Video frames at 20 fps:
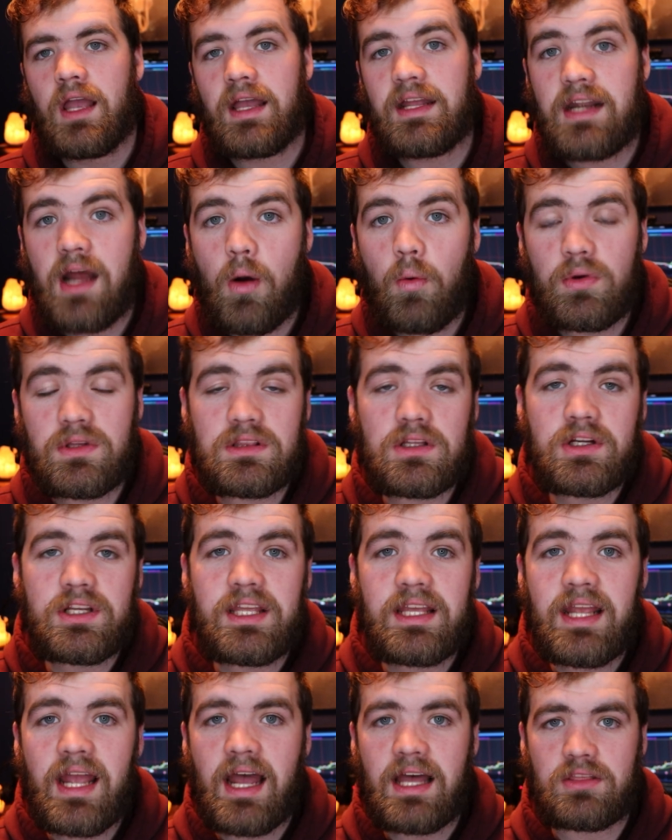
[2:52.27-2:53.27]
And now when
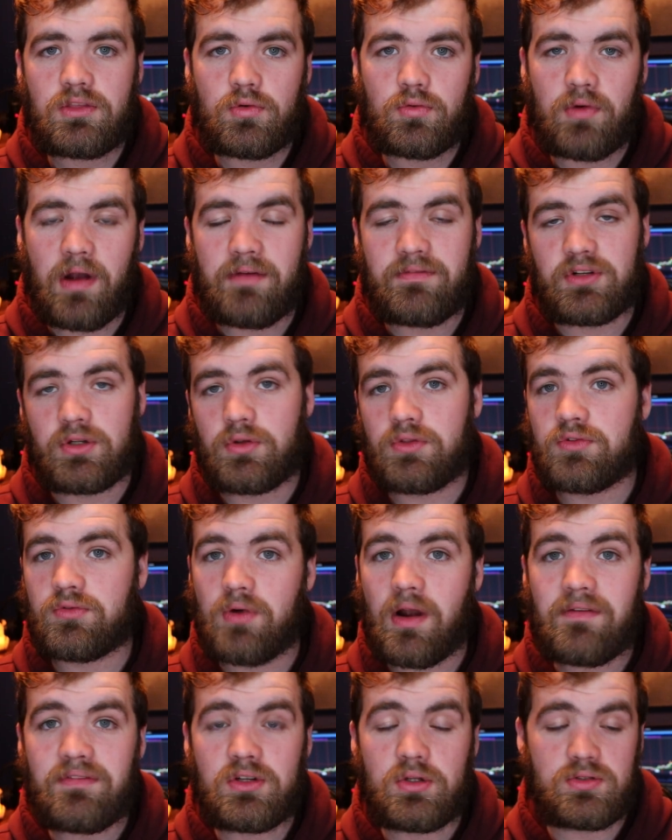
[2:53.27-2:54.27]
looking at the revenue, the
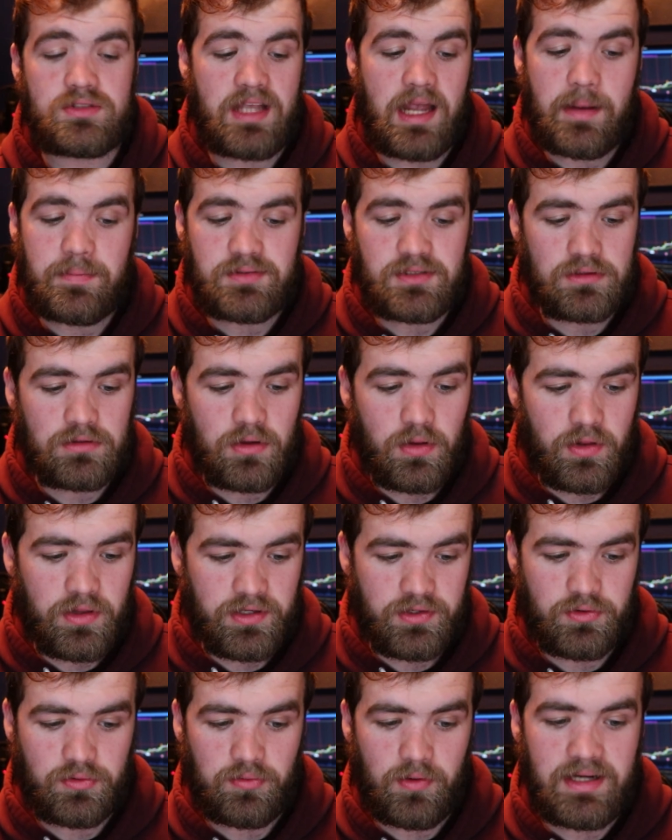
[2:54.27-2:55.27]
revenue is
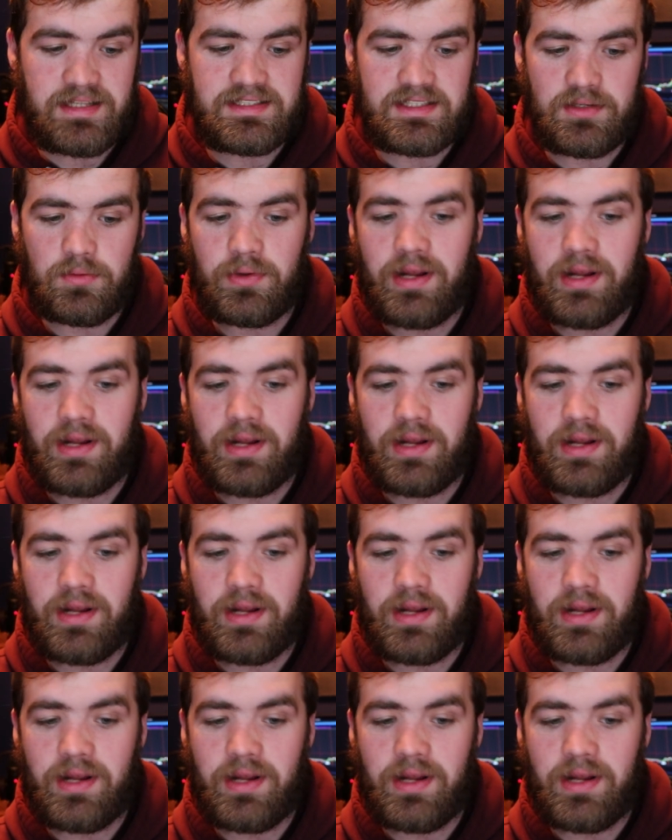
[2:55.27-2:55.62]
absolutely crazy.